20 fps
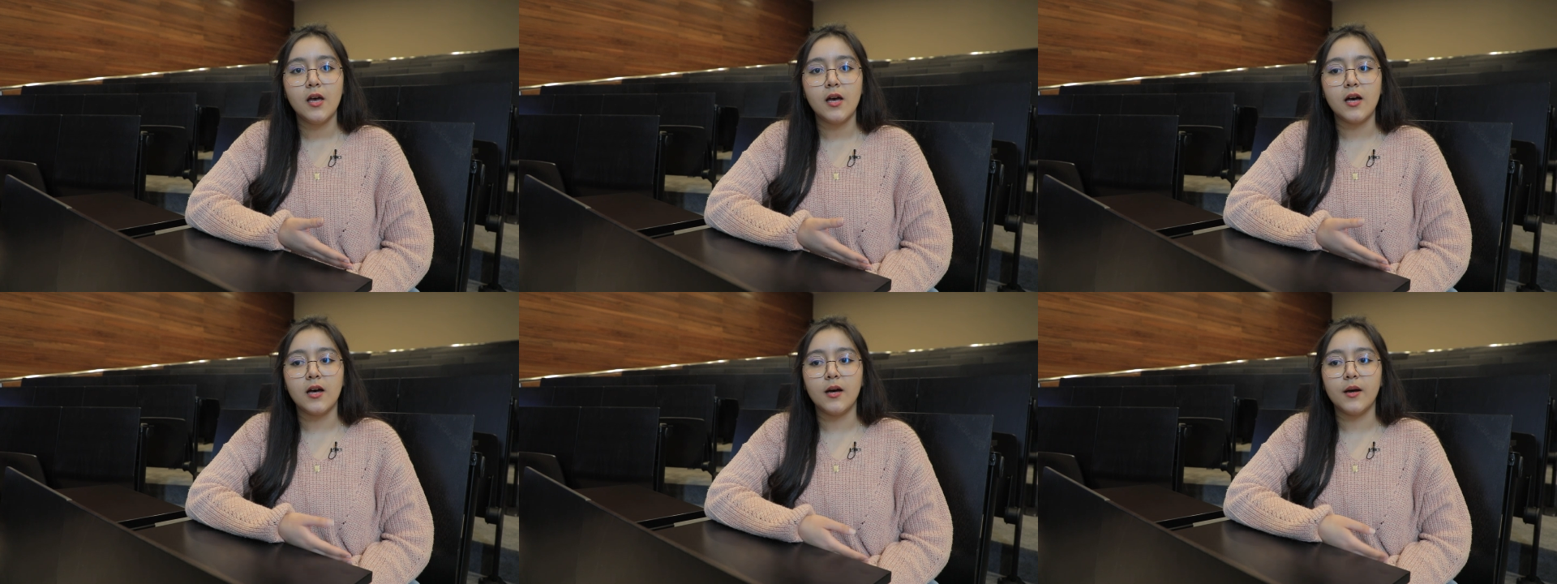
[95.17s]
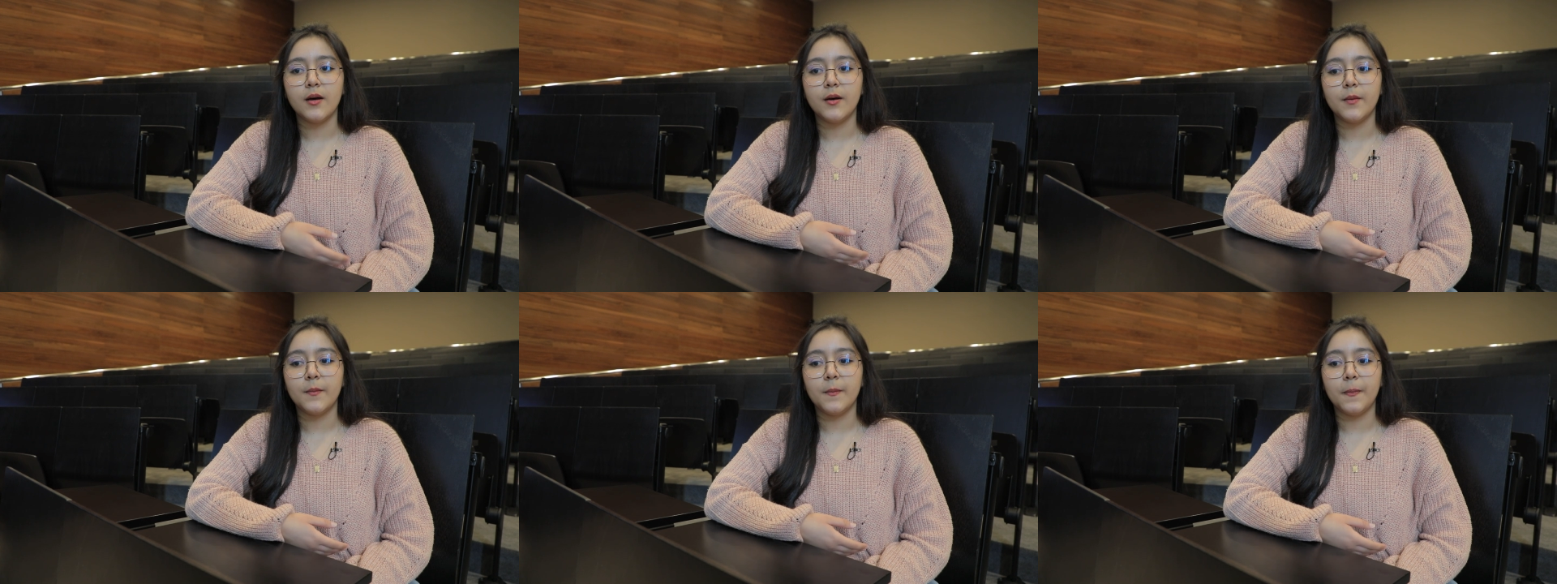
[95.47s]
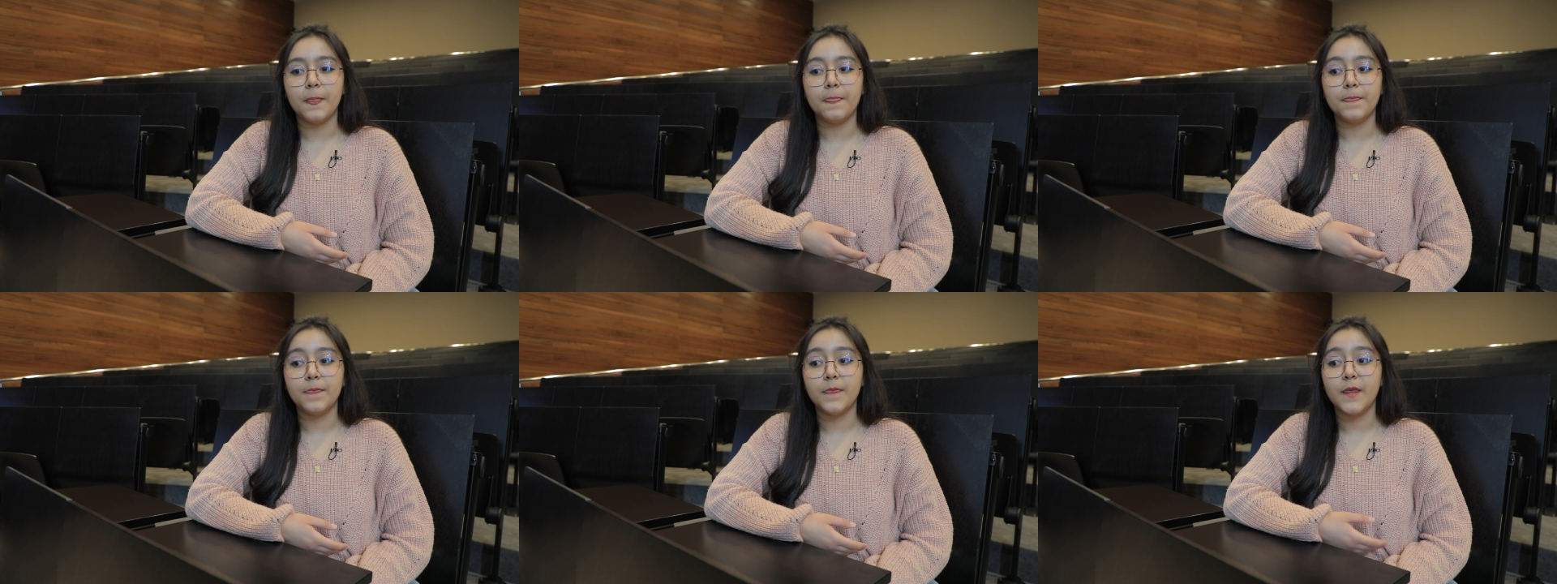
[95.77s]

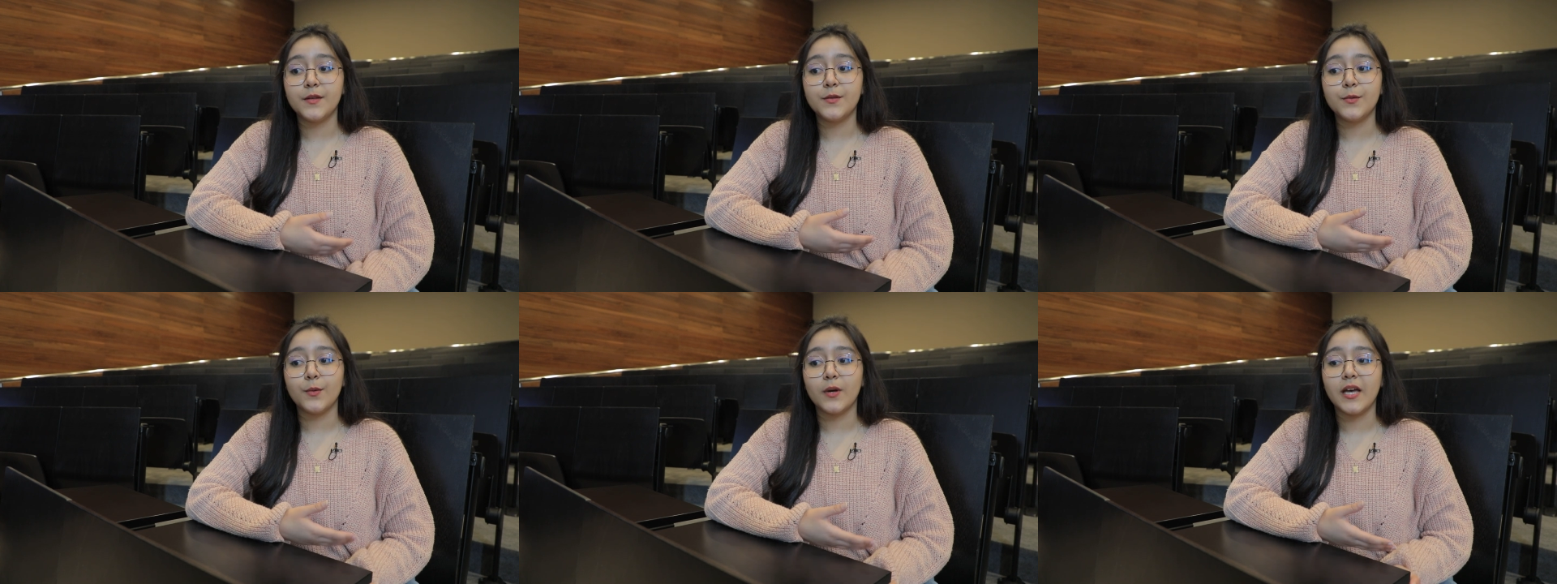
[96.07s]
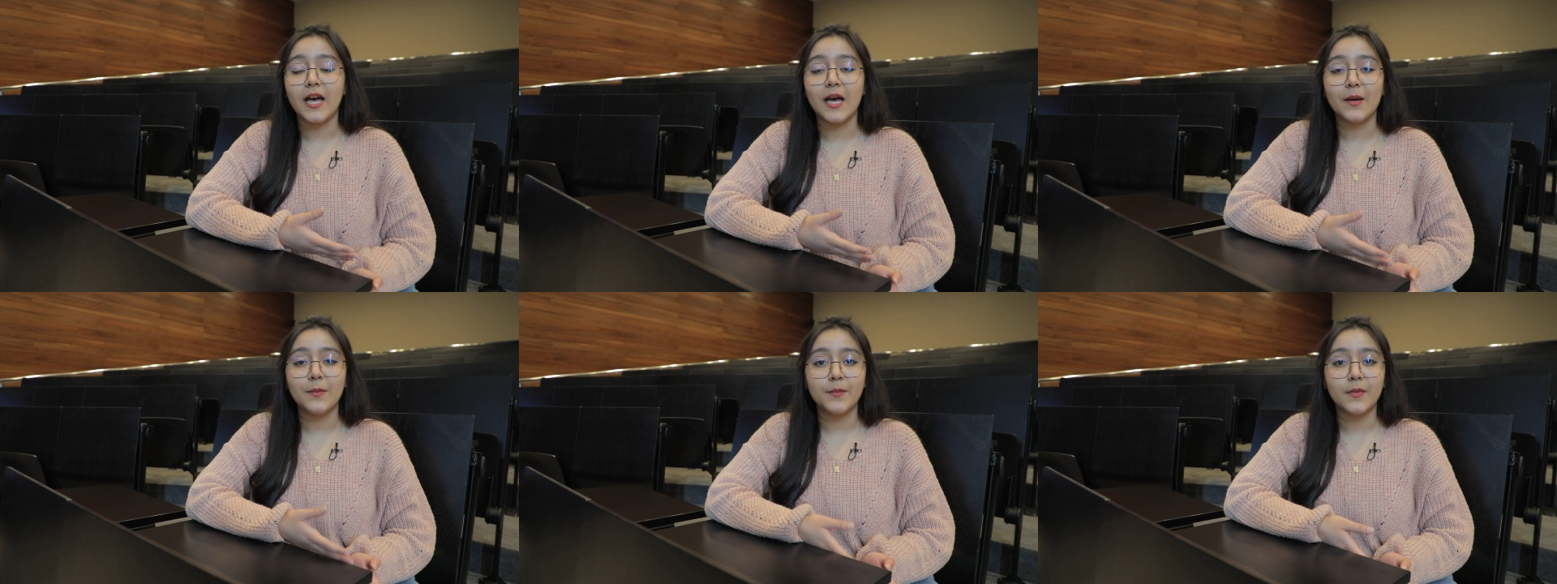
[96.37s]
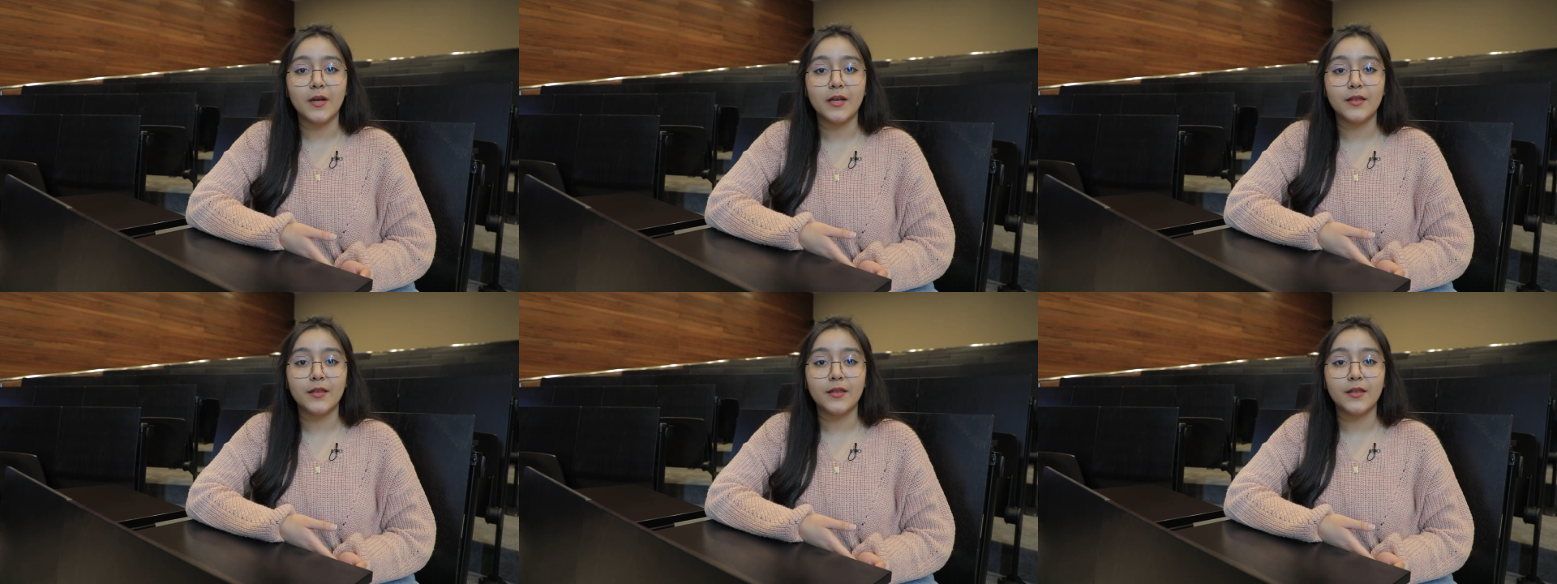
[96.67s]
That's why I'm